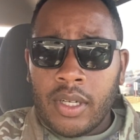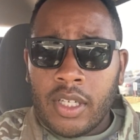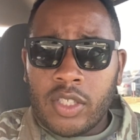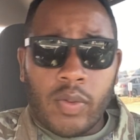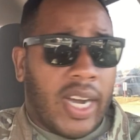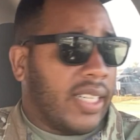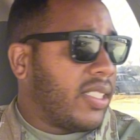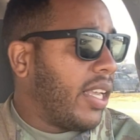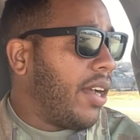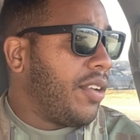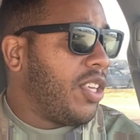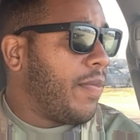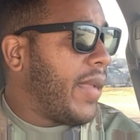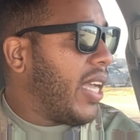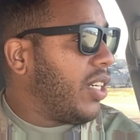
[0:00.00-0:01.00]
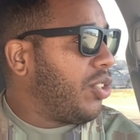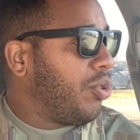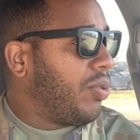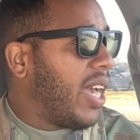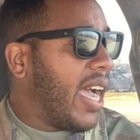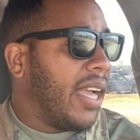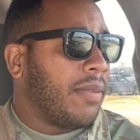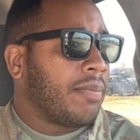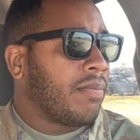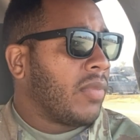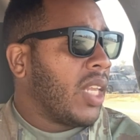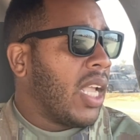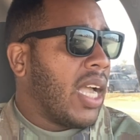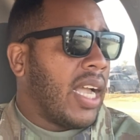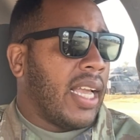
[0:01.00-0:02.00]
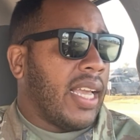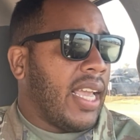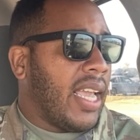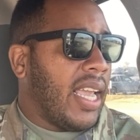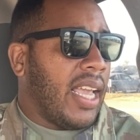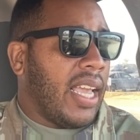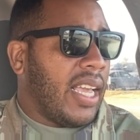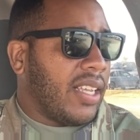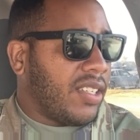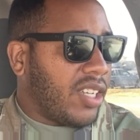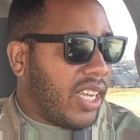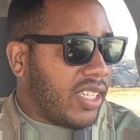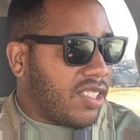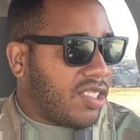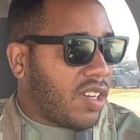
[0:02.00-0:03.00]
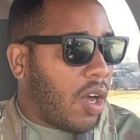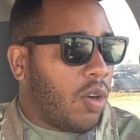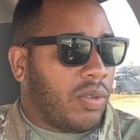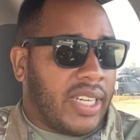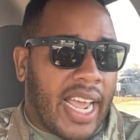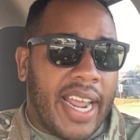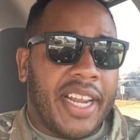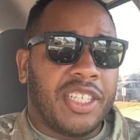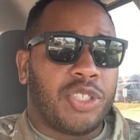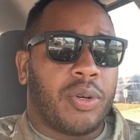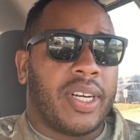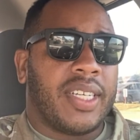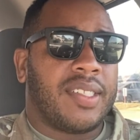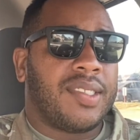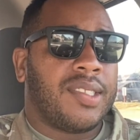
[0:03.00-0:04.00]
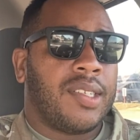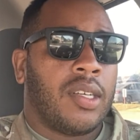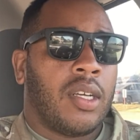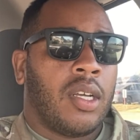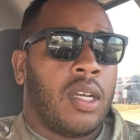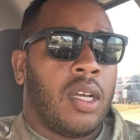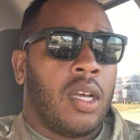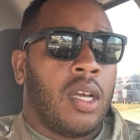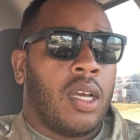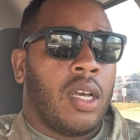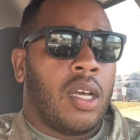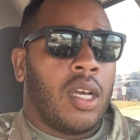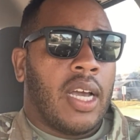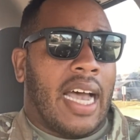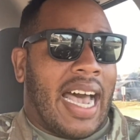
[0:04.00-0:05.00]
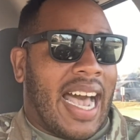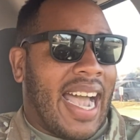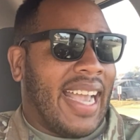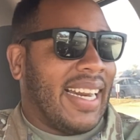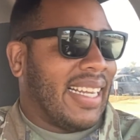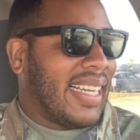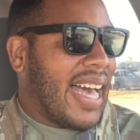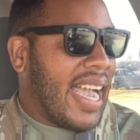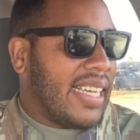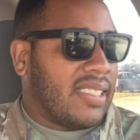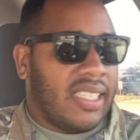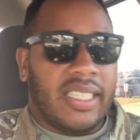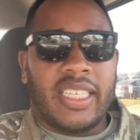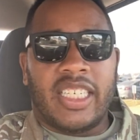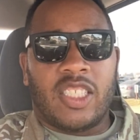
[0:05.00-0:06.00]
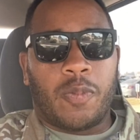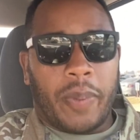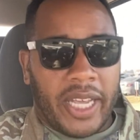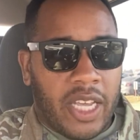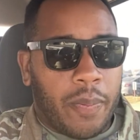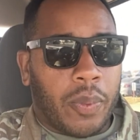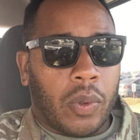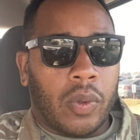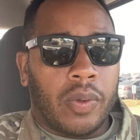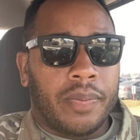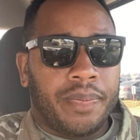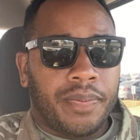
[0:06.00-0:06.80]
So I tell you, man, do not. It, it, it, it's so dangerous idolizing these people,